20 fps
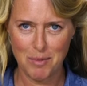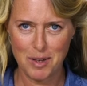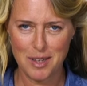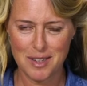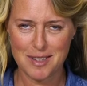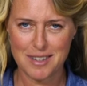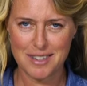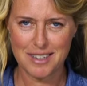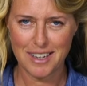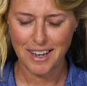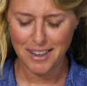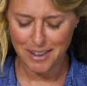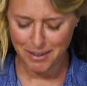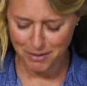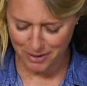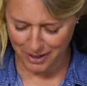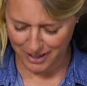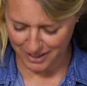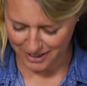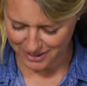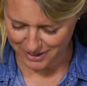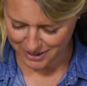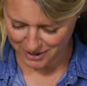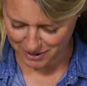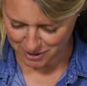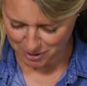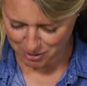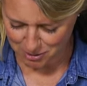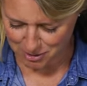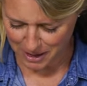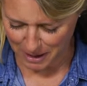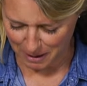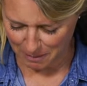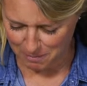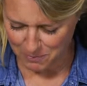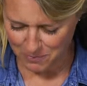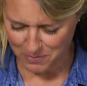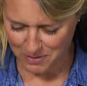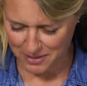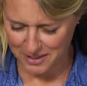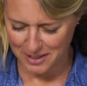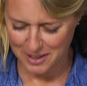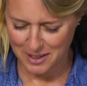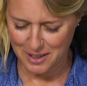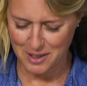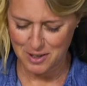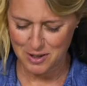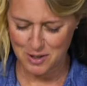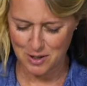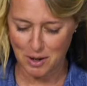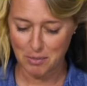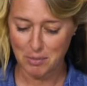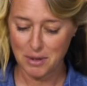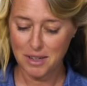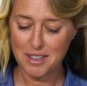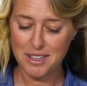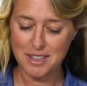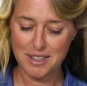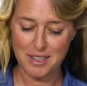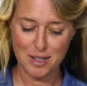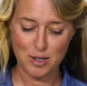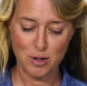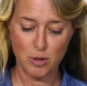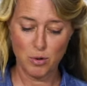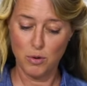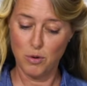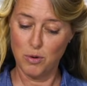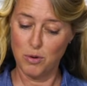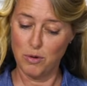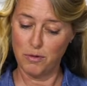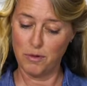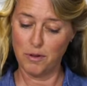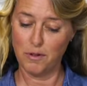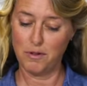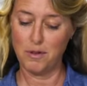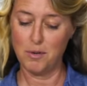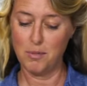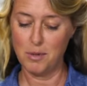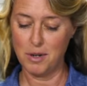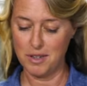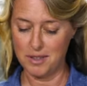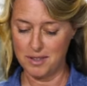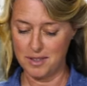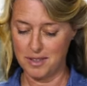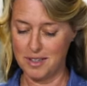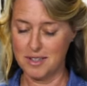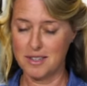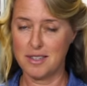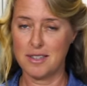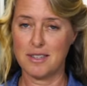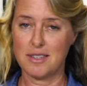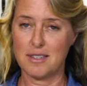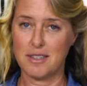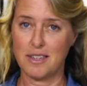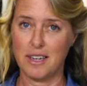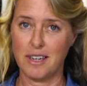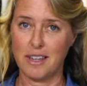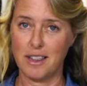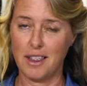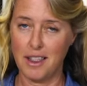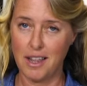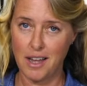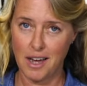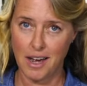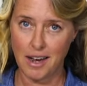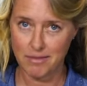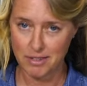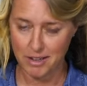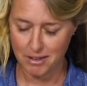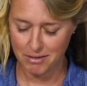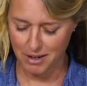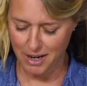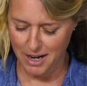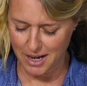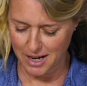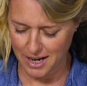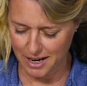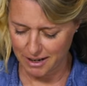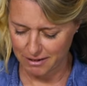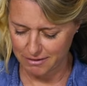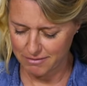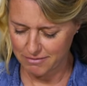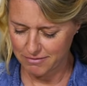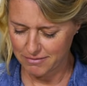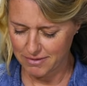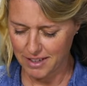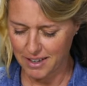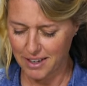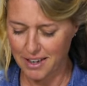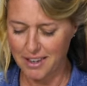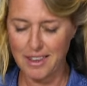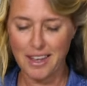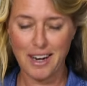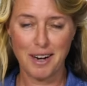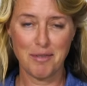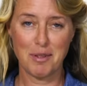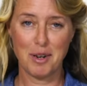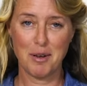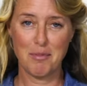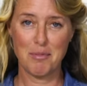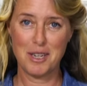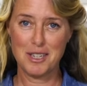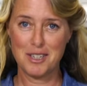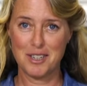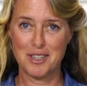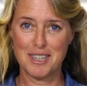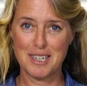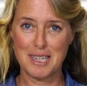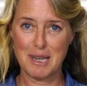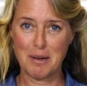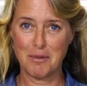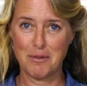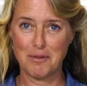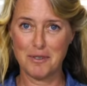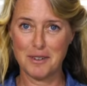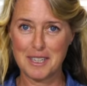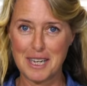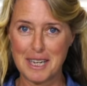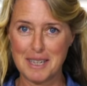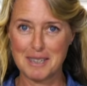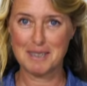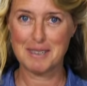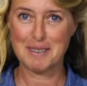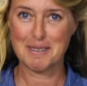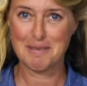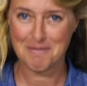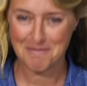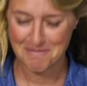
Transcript: me salivate. Okay. So I'm gonna let this cool for a few minutes because it's like lava right now. And then I'm gonna meet you at the table for a taste.